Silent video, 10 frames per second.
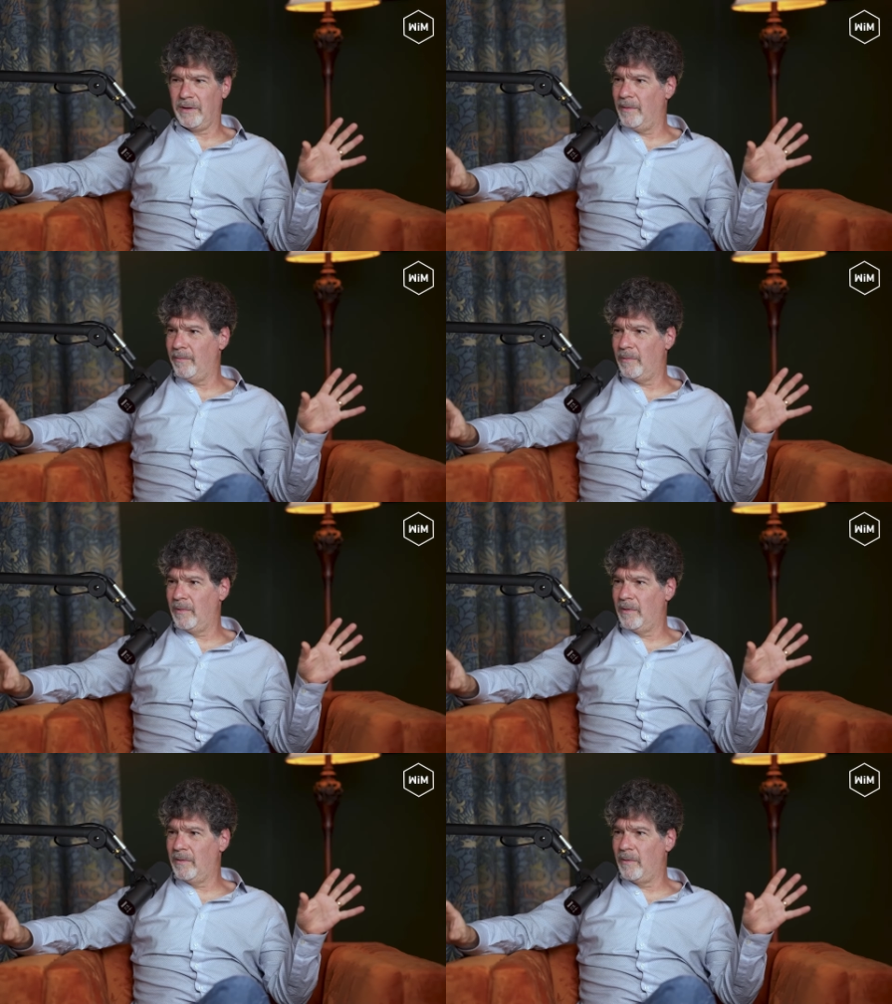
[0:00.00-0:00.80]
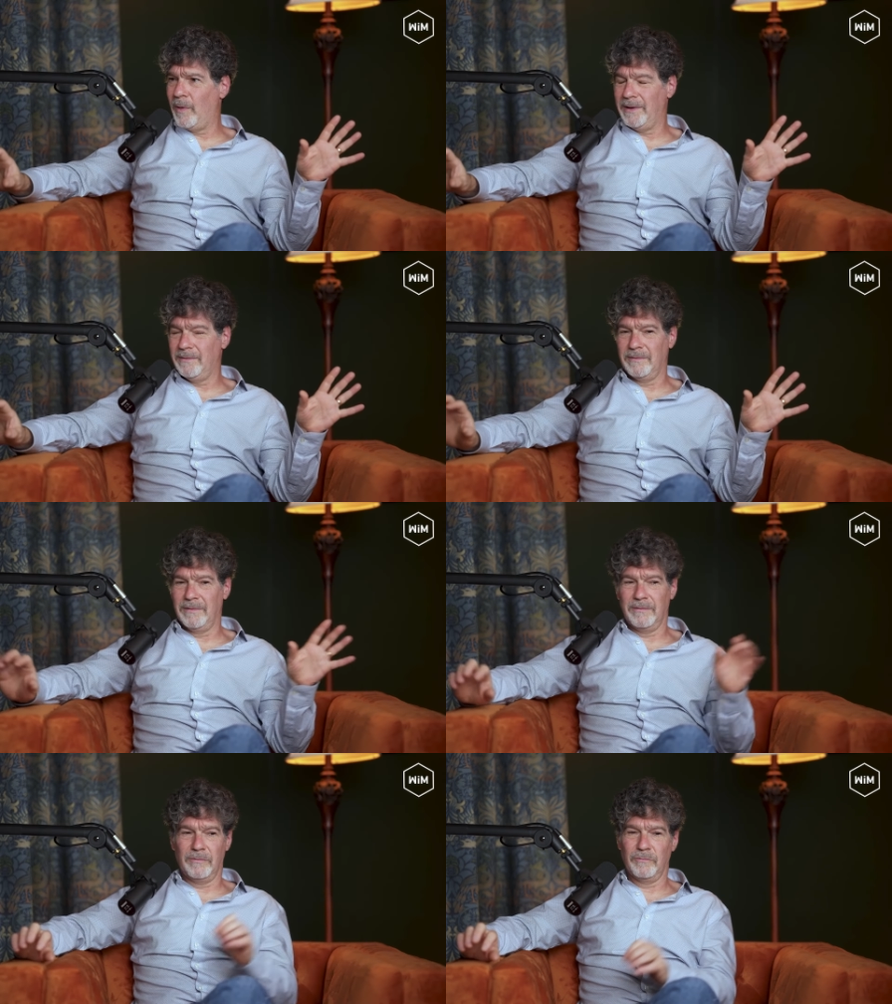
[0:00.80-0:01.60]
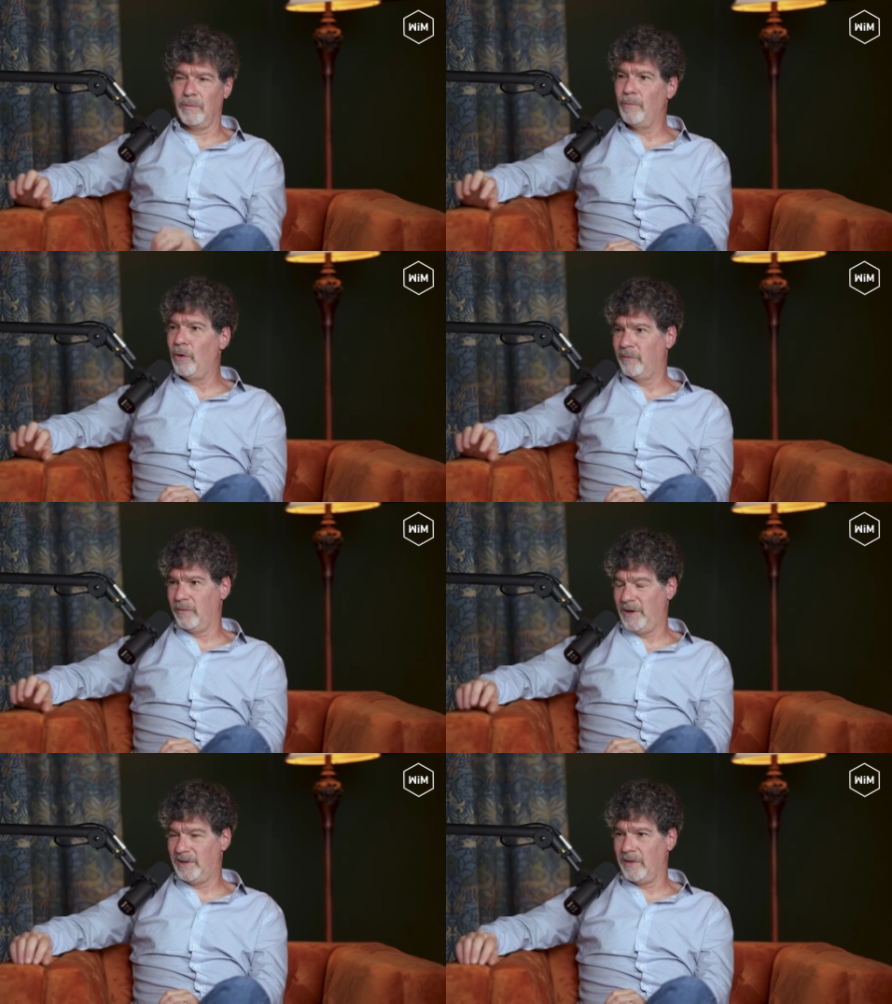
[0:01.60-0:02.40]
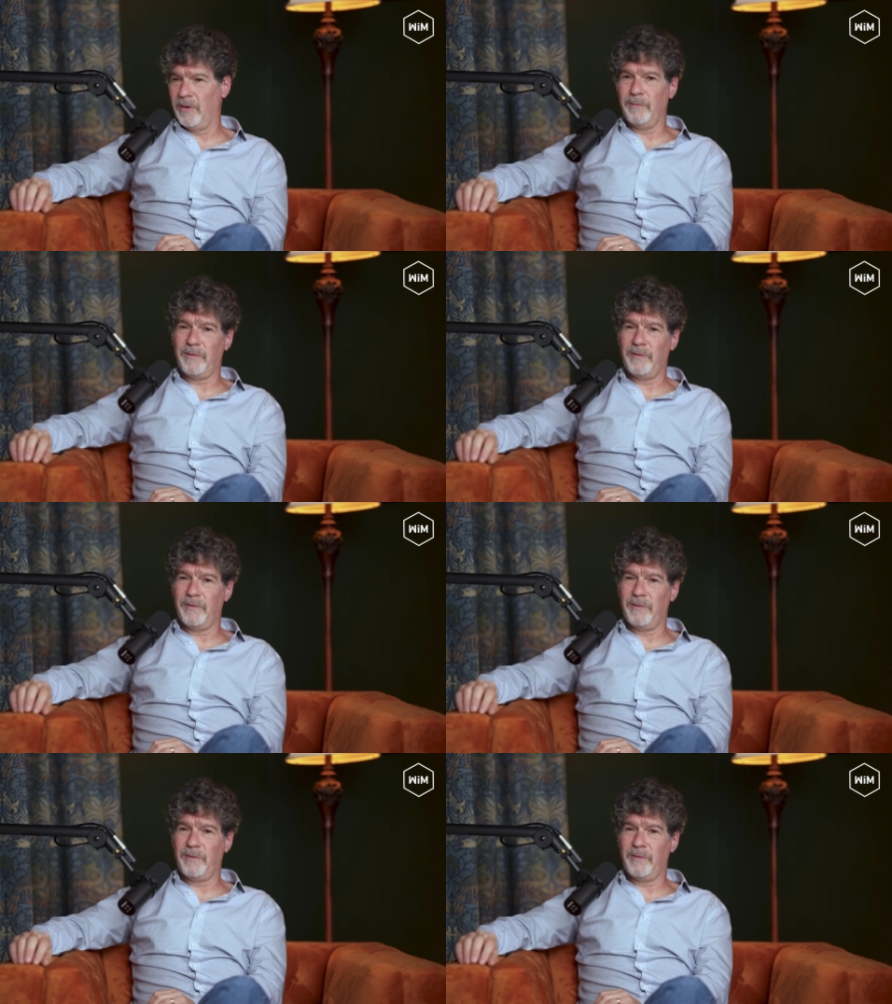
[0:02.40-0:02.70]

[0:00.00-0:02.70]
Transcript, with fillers: become quite remote from each other.